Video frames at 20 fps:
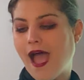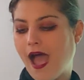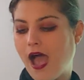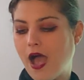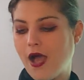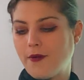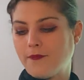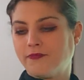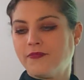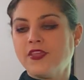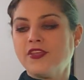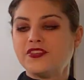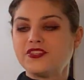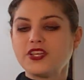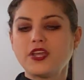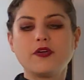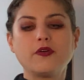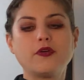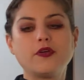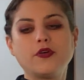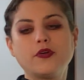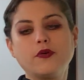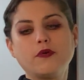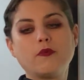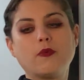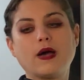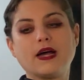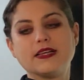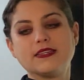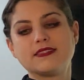Um, so
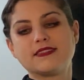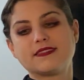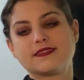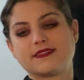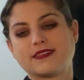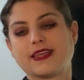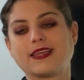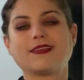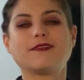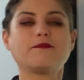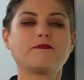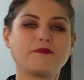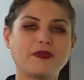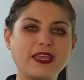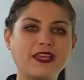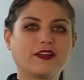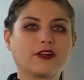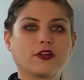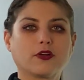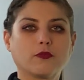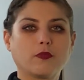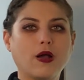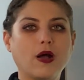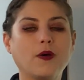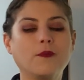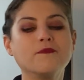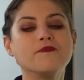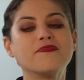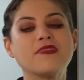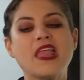who was St. Peter?
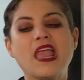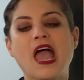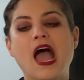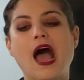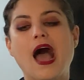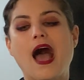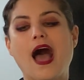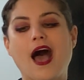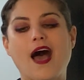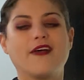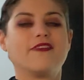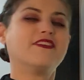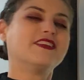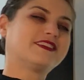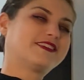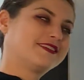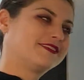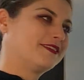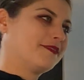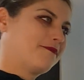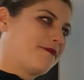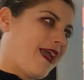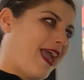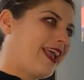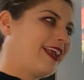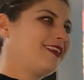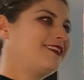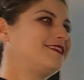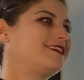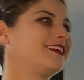Well, uh, this is a
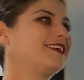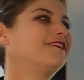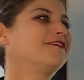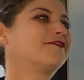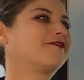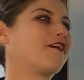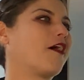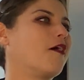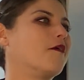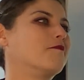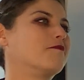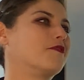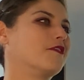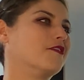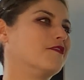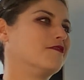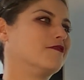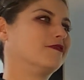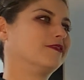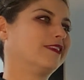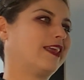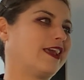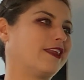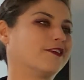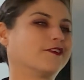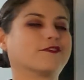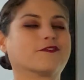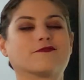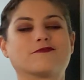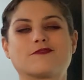painting from the
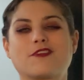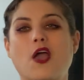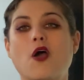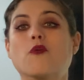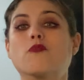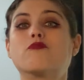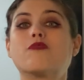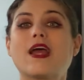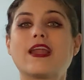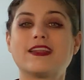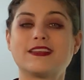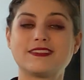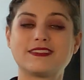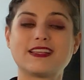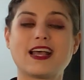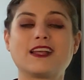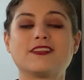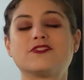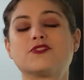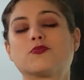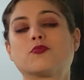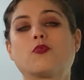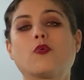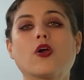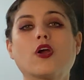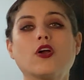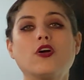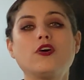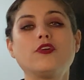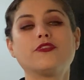later you know, Renaissance
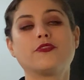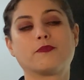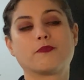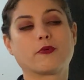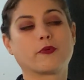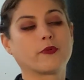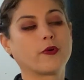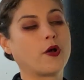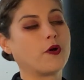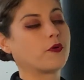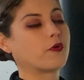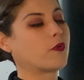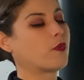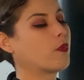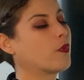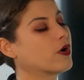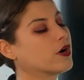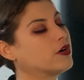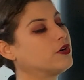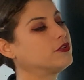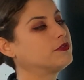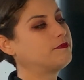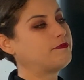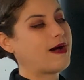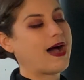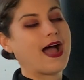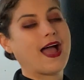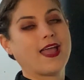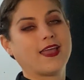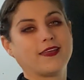world, the Baroque world
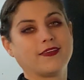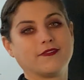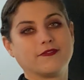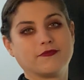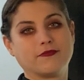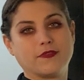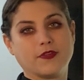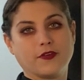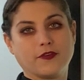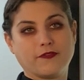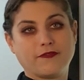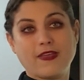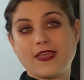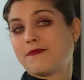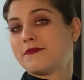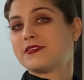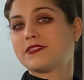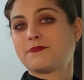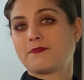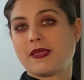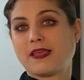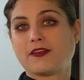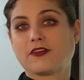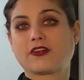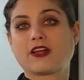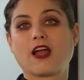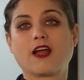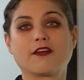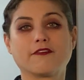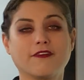by the famous
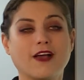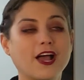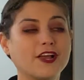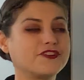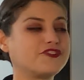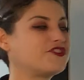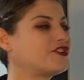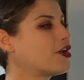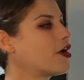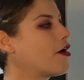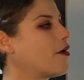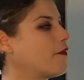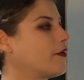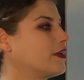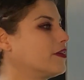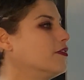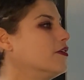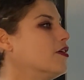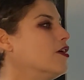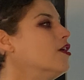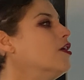painter Caravaggio, and